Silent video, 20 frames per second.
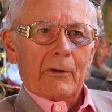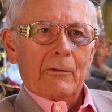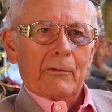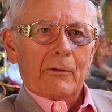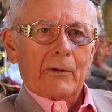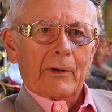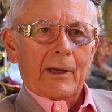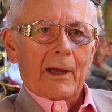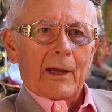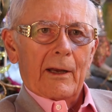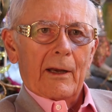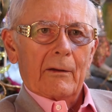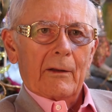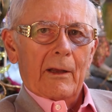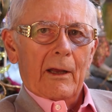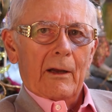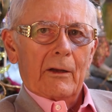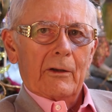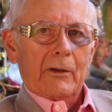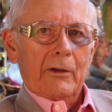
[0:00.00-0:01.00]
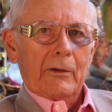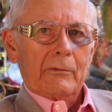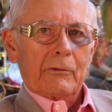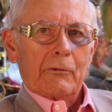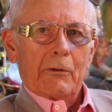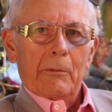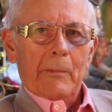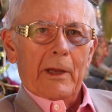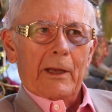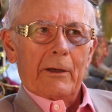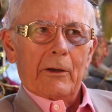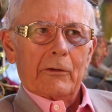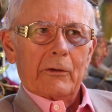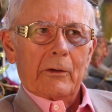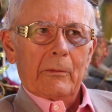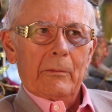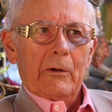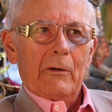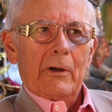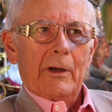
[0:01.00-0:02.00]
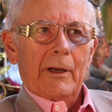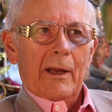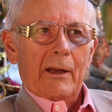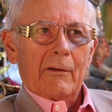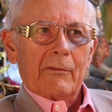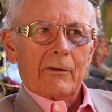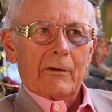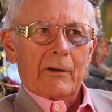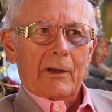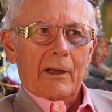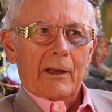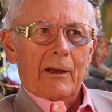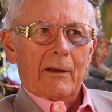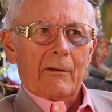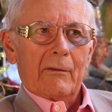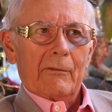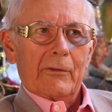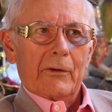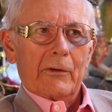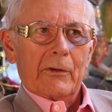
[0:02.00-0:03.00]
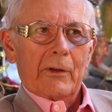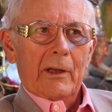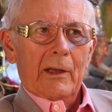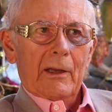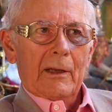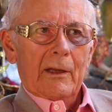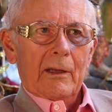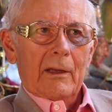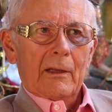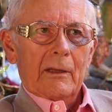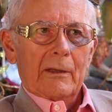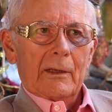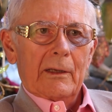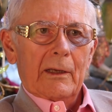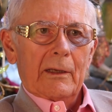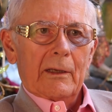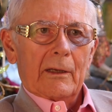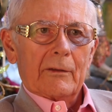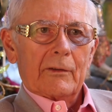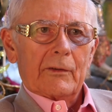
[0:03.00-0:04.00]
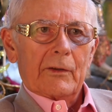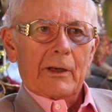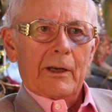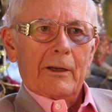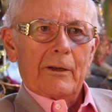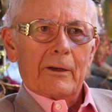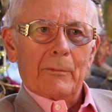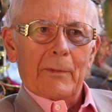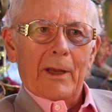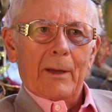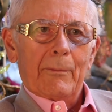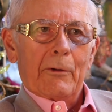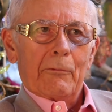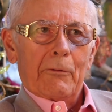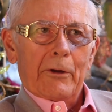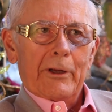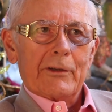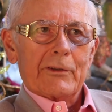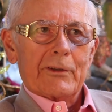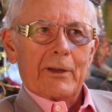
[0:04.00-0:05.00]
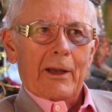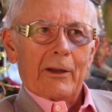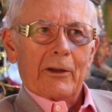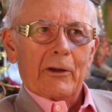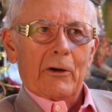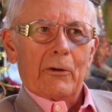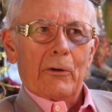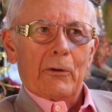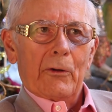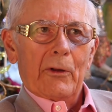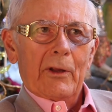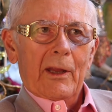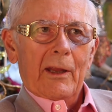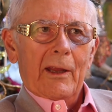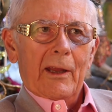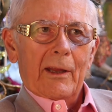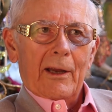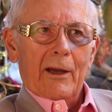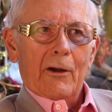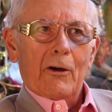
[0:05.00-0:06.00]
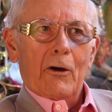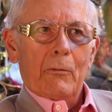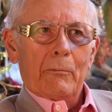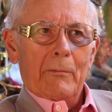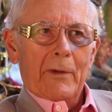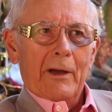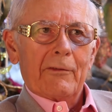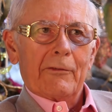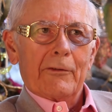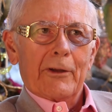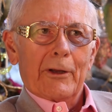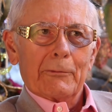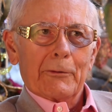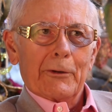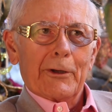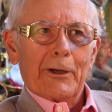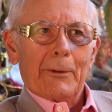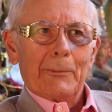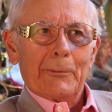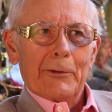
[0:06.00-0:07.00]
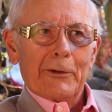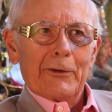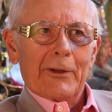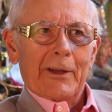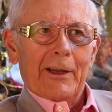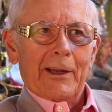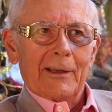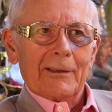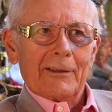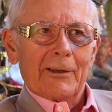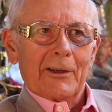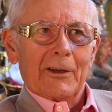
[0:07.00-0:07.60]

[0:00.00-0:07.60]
we've got a tremendous community effort now for the city to maybe reach that goal. And I hope my fund will help do that,